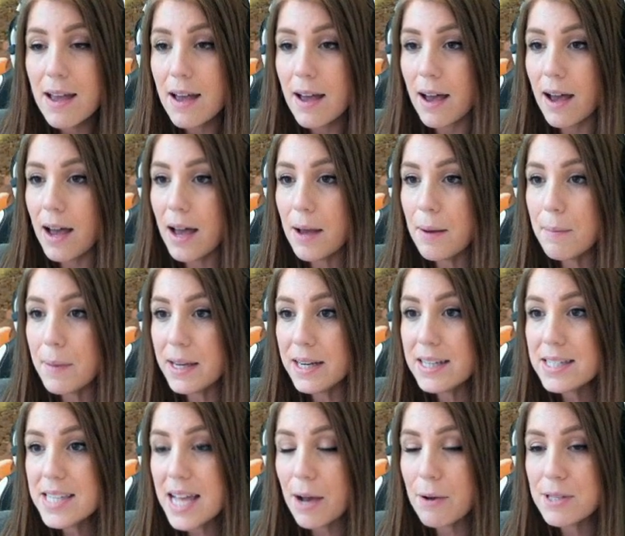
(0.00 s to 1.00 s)
um,
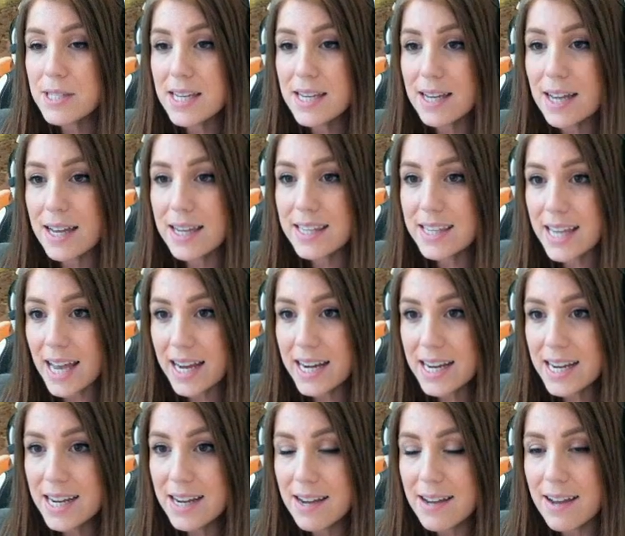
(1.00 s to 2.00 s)
it is housing a
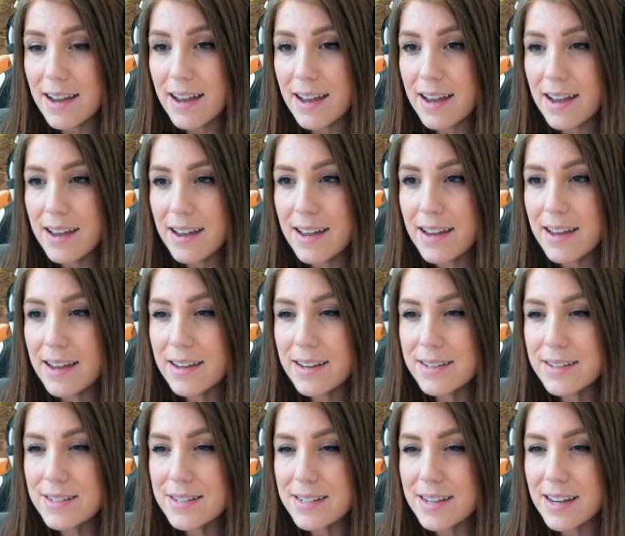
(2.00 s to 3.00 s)
Yeti,
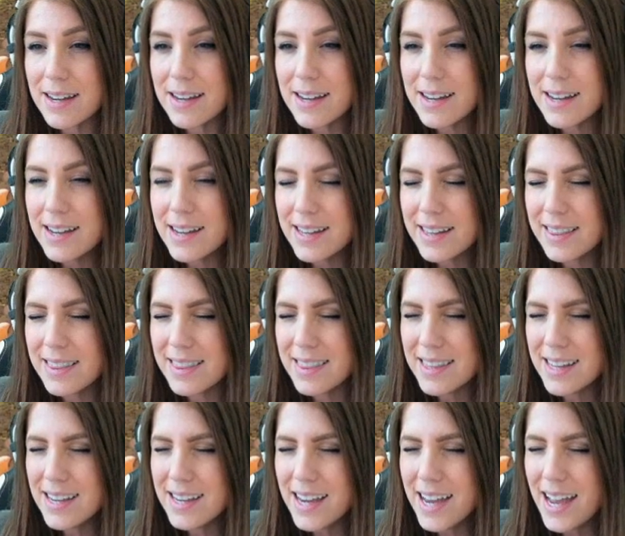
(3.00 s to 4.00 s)
and uh, I
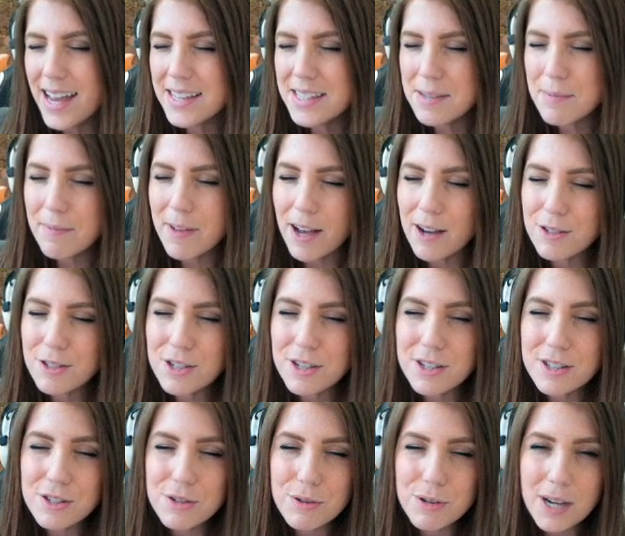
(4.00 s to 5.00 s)
think I had some Valks. You
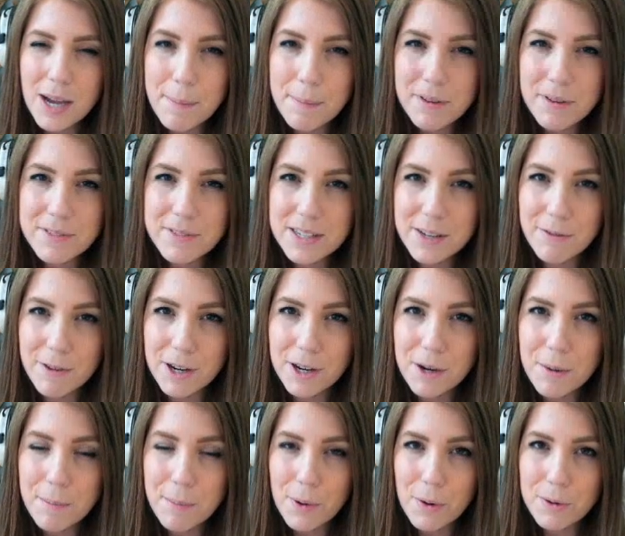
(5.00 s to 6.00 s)
can do a couple of different
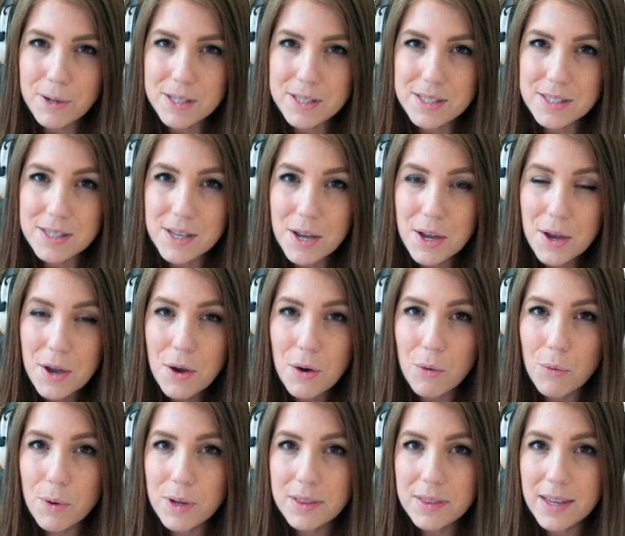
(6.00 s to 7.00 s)
components
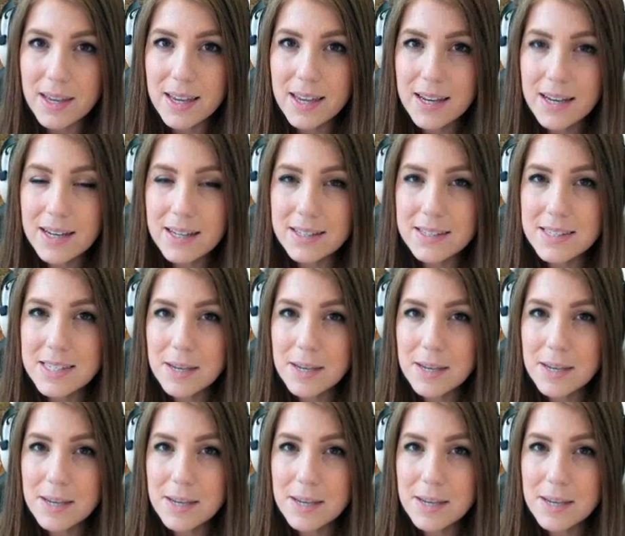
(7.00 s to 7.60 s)
within.